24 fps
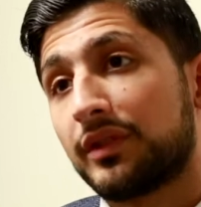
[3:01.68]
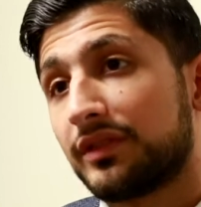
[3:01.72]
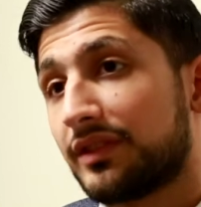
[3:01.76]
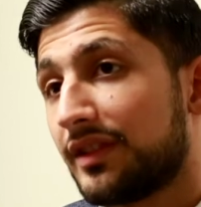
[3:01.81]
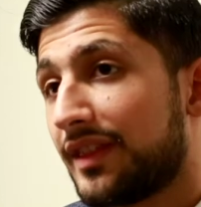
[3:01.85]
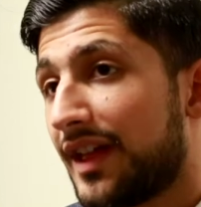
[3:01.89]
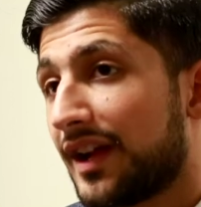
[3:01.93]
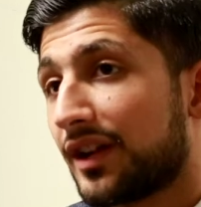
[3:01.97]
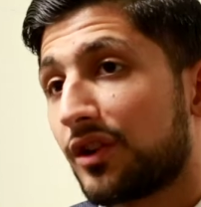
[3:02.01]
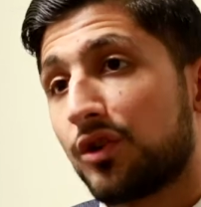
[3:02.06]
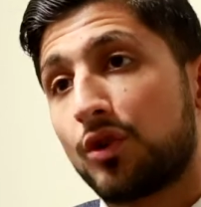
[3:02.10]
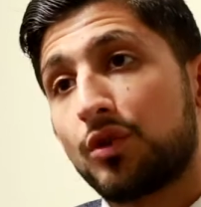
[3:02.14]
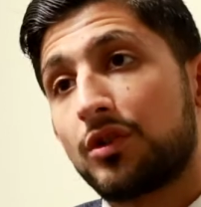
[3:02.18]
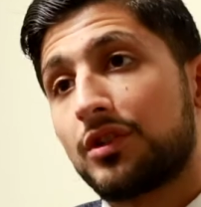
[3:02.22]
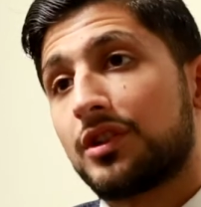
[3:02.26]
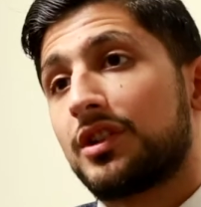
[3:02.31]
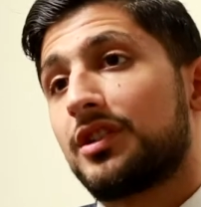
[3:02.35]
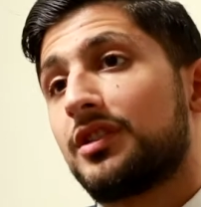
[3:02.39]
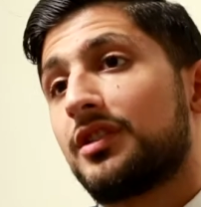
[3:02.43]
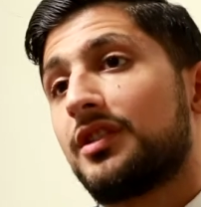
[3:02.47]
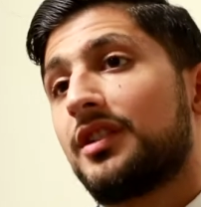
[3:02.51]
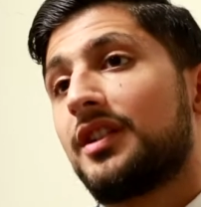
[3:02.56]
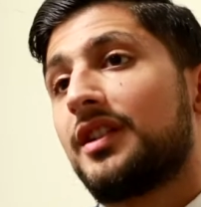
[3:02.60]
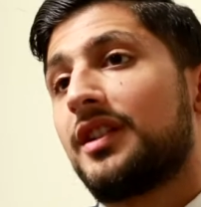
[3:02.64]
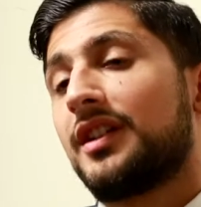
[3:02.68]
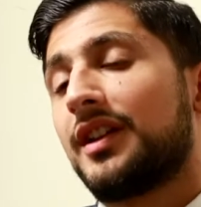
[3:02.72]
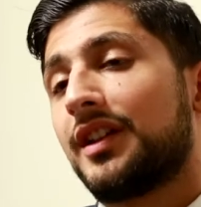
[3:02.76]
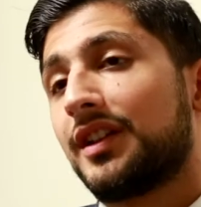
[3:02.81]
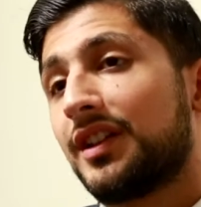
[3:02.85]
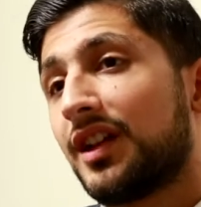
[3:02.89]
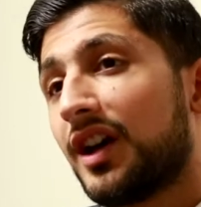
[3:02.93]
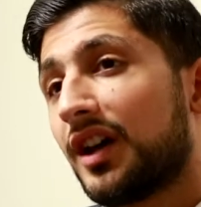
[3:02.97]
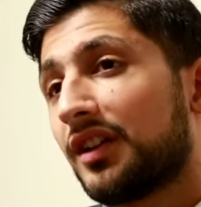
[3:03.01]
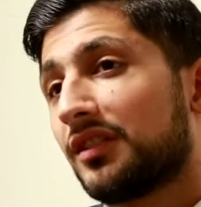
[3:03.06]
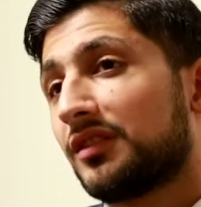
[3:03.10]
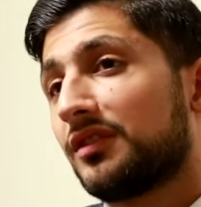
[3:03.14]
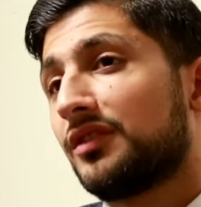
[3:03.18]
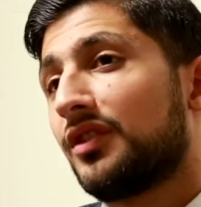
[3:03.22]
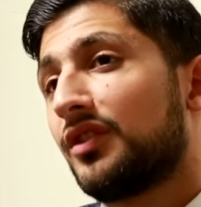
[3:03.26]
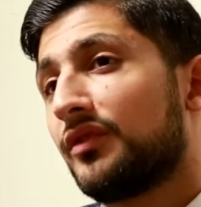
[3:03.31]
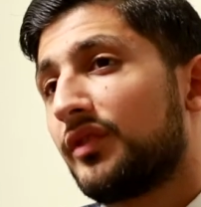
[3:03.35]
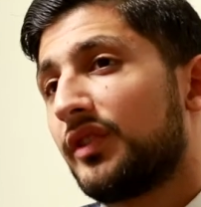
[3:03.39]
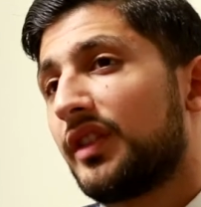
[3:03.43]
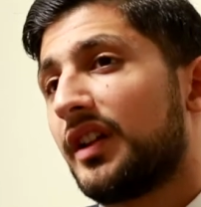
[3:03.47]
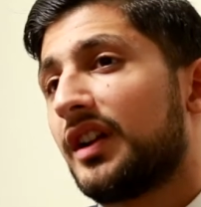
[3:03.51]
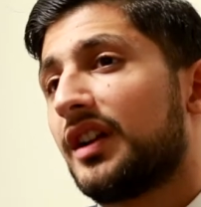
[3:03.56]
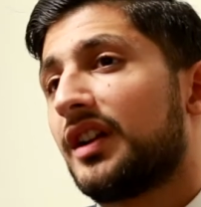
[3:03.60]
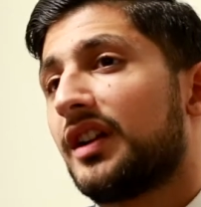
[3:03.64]
went to that corner and huddled
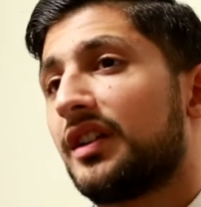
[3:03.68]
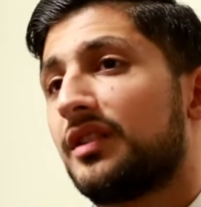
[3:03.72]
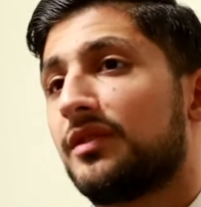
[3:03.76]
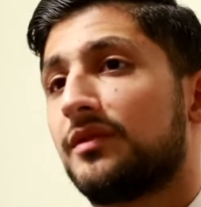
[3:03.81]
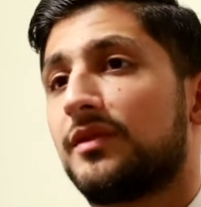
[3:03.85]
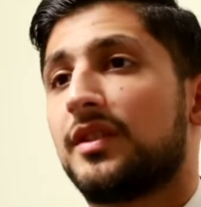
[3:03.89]
over there.